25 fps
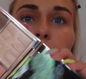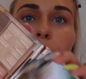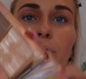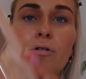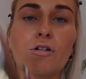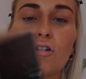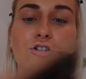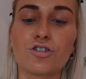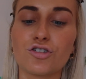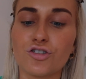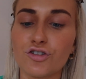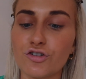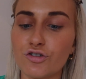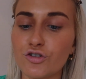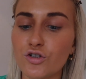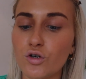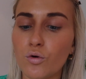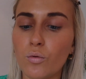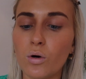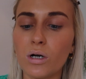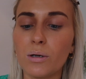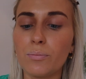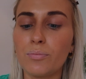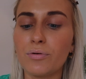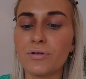a blush, so you
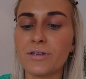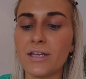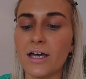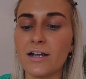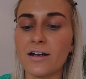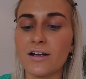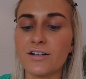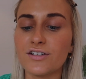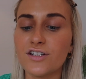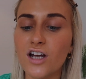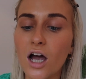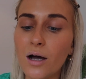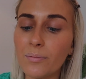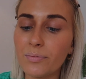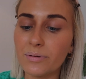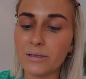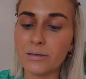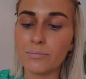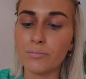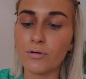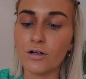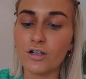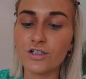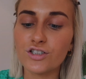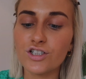don't want to put that on top of
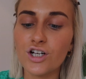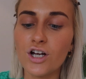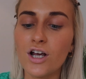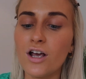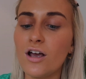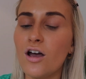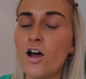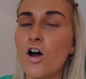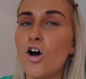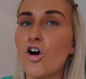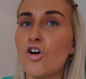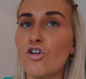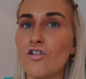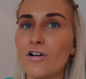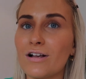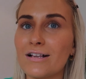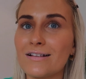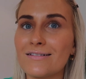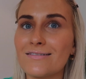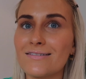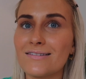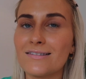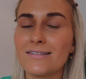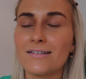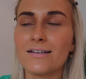the blush, or
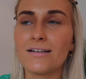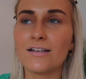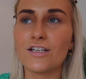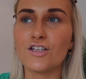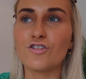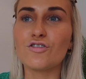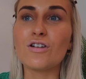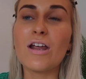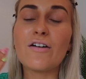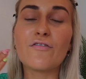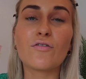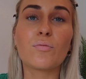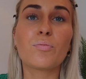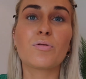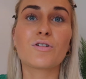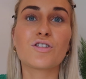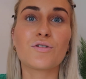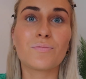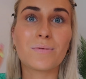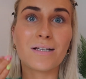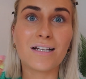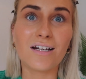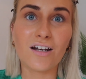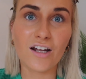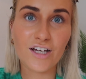else you never put
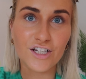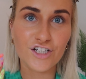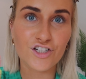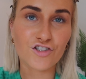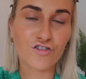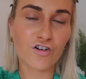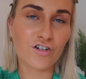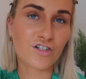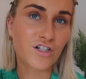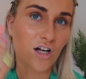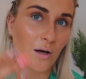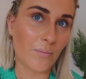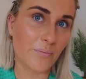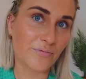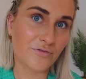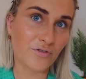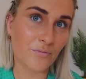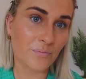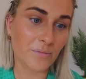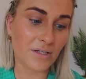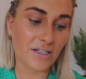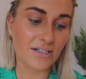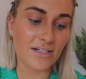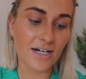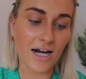something lighter on top of
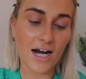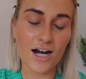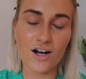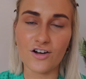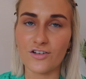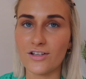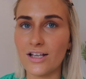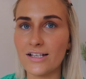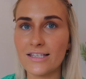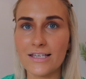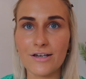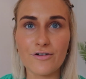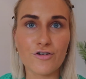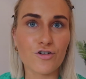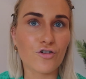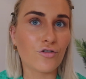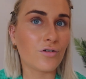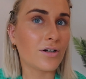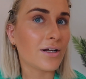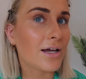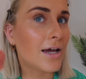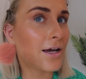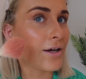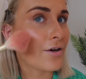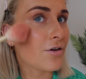something darker. That's how you're
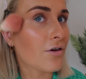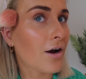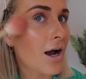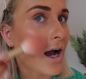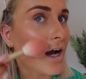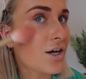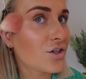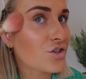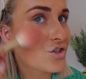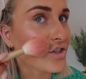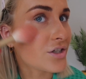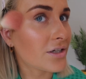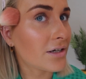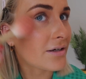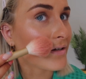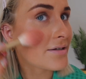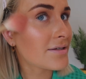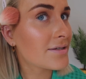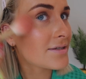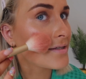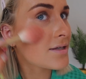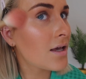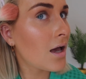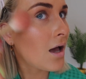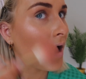going to get your
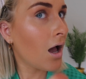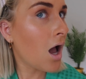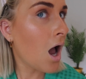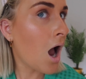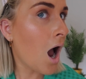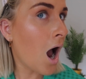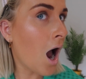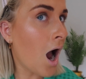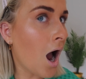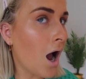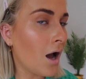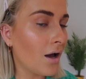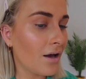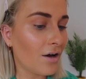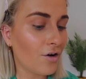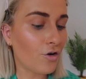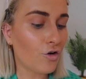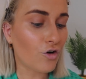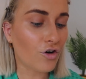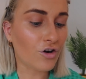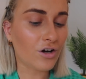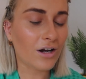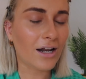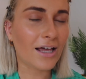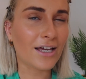ashiness,
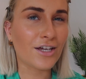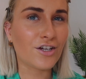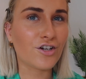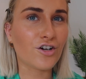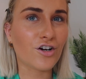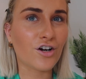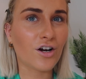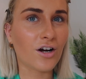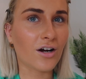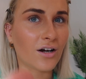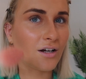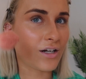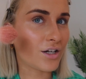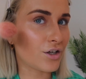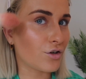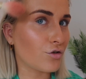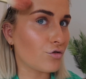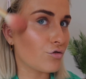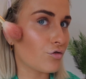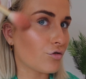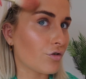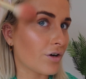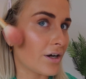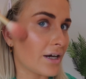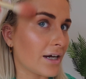or like your kind of
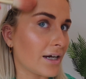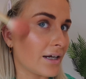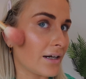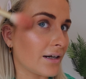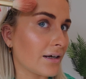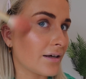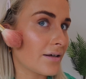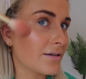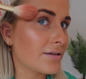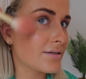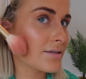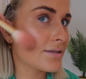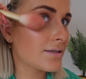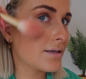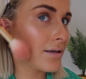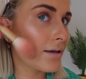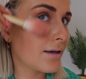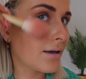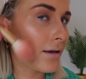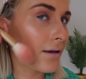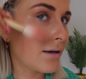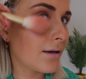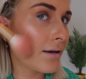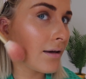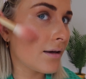greyness.
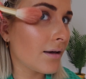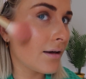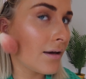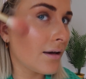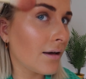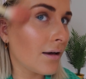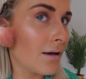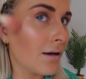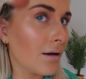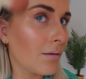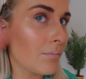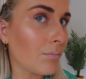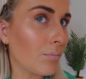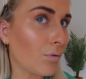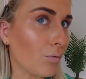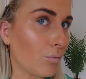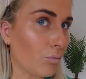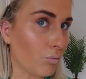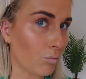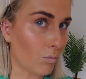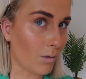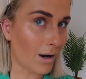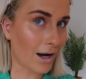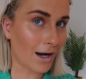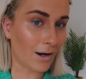But
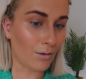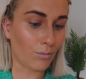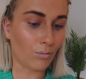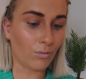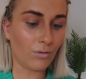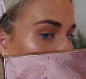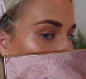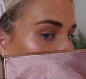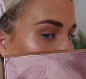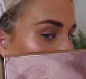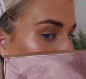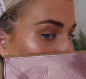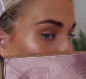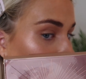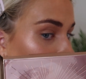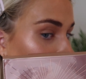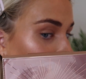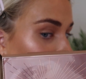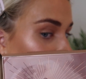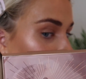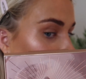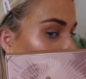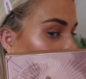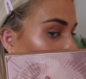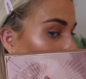wow, in
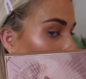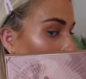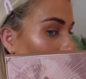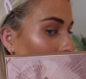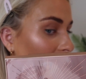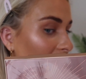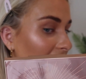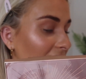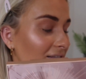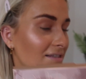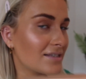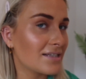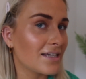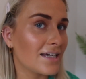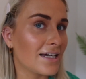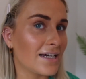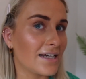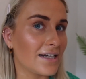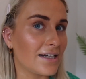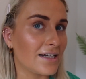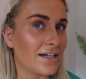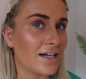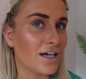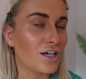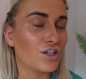person my
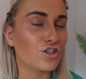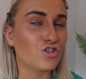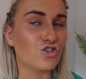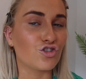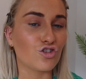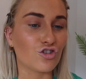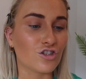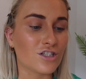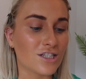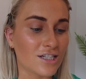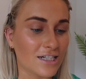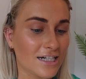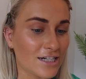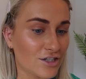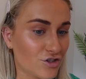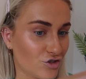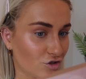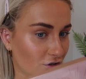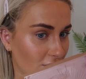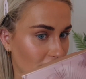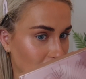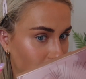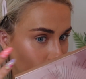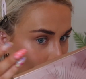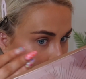skin just
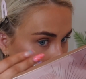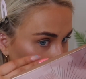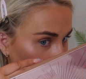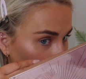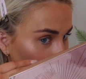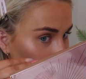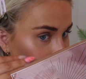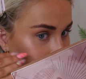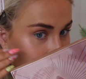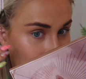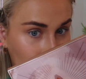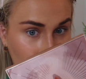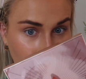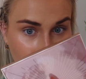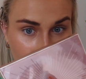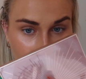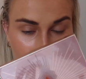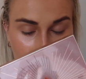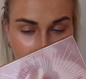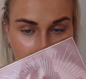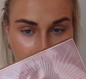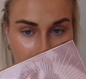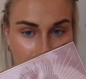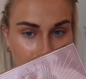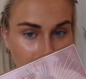literally looks
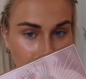like